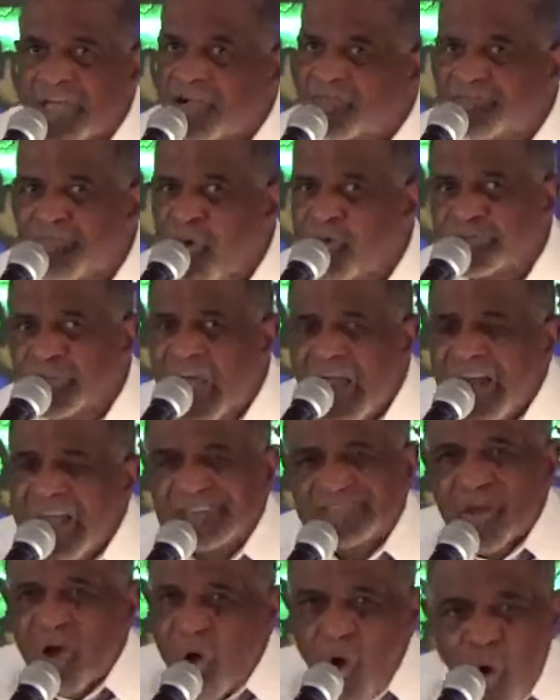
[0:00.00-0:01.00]
you, folks,
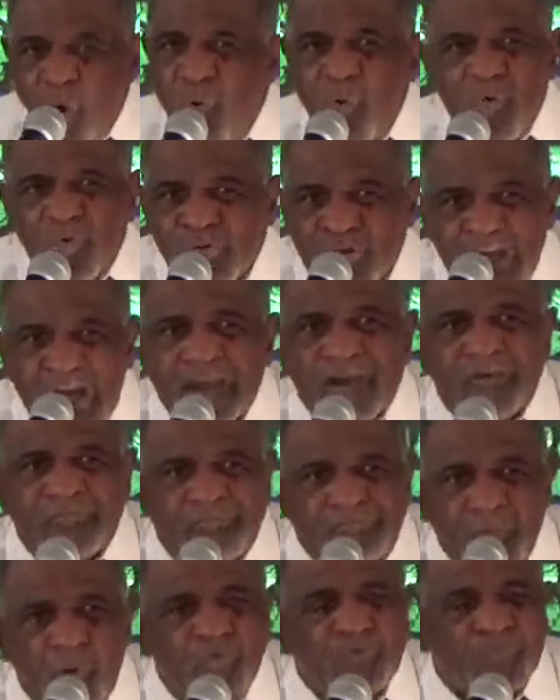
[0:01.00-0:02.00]
there's a whole lot
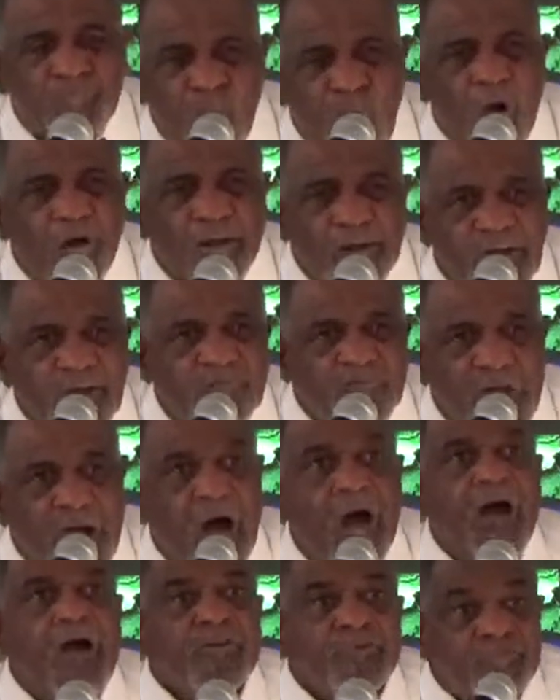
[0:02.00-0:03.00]
of folks walking
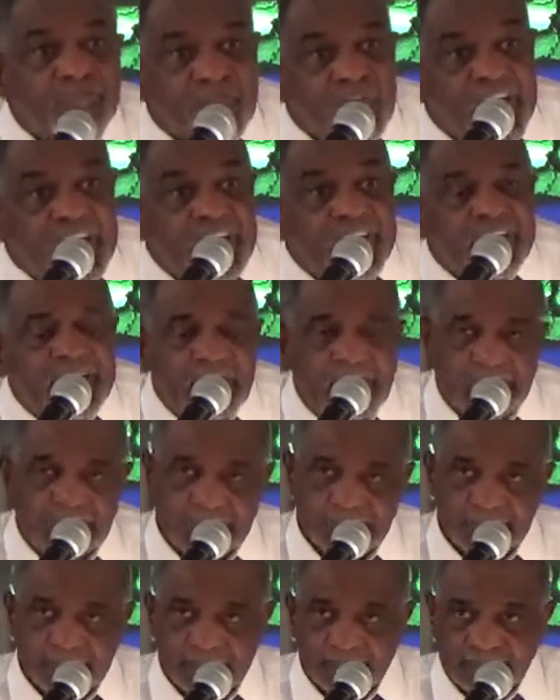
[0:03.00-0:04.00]
around
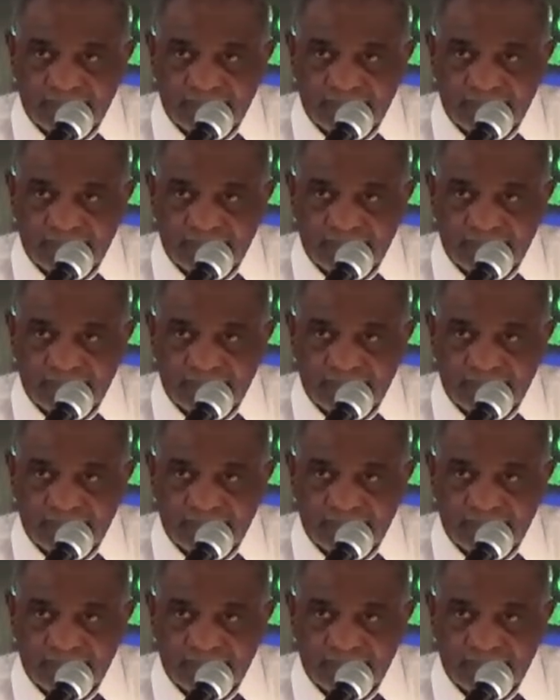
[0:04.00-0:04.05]
tricked.